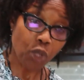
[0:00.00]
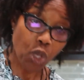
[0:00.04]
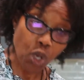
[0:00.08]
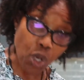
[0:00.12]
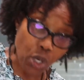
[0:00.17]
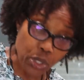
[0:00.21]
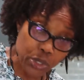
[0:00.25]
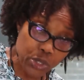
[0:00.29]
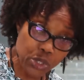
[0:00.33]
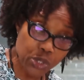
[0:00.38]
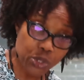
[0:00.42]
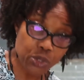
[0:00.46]

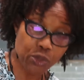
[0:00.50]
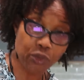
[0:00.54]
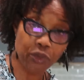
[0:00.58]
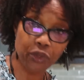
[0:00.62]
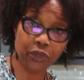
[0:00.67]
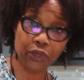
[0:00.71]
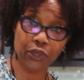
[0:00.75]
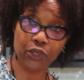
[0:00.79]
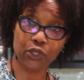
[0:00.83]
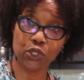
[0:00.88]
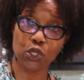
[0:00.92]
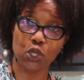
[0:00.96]
onto the
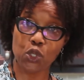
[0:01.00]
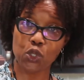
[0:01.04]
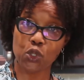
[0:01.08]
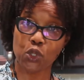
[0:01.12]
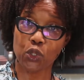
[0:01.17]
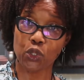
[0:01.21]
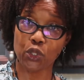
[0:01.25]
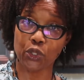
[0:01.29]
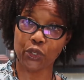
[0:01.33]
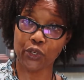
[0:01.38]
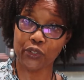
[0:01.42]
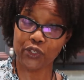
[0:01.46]
earth.
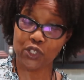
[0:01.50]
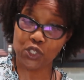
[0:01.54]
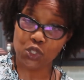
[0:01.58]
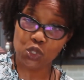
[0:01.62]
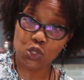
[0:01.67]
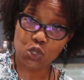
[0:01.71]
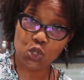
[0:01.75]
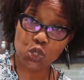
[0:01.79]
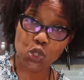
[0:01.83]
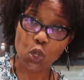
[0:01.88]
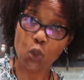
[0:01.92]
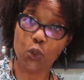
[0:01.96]
The earth is
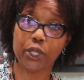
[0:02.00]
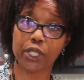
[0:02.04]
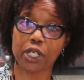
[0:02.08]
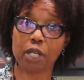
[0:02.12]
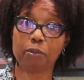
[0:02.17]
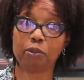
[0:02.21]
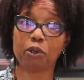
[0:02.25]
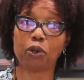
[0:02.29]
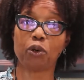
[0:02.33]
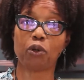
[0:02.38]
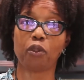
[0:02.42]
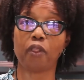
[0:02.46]
soaking
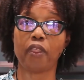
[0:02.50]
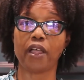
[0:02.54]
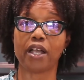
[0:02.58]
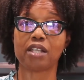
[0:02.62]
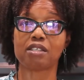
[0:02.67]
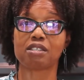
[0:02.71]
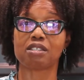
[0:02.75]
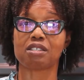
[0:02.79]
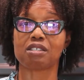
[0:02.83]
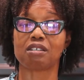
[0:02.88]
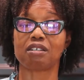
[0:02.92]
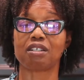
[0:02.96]
up all
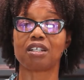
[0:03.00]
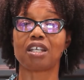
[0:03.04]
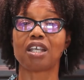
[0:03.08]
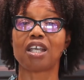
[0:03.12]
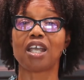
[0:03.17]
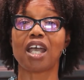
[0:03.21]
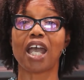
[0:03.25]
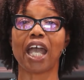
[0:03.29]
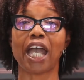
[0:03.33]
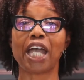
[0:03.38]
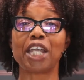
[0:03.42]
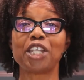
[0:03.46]
that sun,
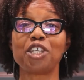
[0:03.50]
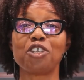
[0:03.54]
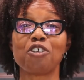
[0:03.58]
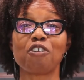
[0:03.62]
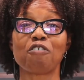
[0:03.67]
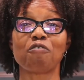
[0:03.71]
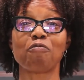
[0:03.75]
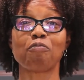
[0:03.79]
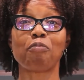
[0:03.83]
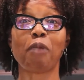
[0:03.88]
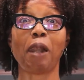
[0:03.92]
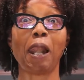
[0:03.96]
and
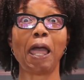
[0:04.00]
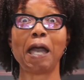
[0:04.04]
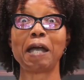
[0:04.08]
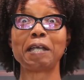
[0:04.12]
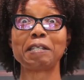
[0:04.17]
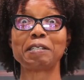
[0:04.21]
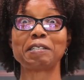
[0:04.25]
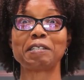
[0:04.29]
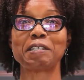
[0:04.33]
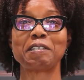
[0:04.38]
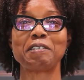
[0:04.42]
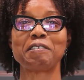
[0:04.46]
you've
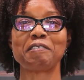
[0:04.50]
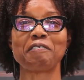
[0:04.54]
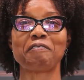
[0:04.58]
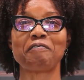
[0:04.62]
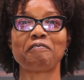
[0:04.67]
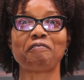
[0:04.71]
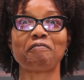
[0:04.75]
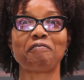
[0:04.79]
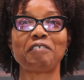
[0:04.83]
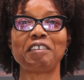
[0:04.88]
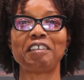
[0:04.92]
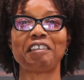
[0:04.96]
planted your
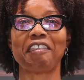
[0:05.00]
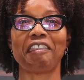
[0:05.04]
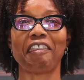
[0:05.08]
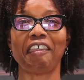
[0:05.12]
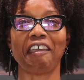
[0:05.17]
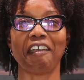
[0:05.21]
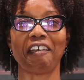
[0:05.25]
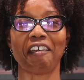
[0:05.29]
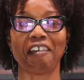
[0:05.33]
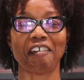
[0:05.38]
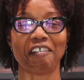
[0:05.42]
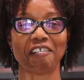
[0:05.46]
feet
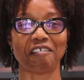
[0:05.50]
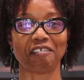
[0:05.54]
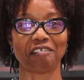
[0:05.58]
there